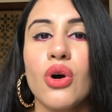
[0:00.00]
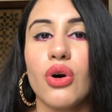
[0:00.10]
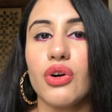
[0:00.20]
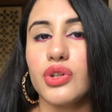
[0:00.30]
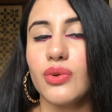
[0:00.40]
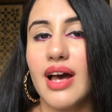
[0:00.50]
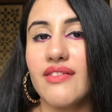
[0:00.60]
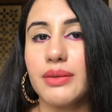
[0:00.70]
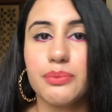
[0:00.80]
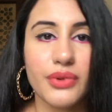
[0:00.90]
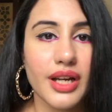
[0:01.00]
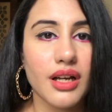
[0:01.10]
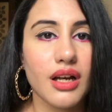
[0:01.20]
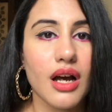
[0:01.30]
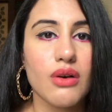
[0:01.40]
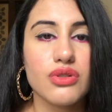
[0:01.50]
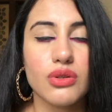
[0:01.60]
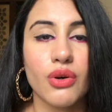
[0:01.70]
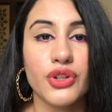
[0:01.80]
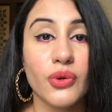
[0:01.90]
or you are having breakouts,
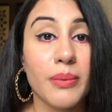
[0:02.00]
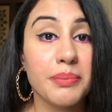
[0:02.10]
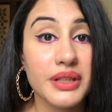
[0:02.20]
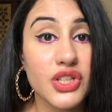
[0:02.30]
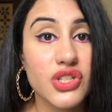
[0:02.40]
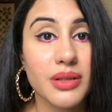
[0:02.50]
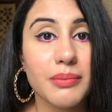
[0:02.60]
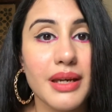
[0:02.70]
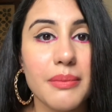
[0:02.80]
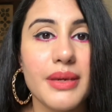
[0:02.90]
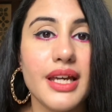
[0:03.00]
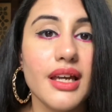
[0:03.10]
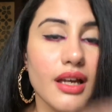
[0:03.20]
or you are purging maybe.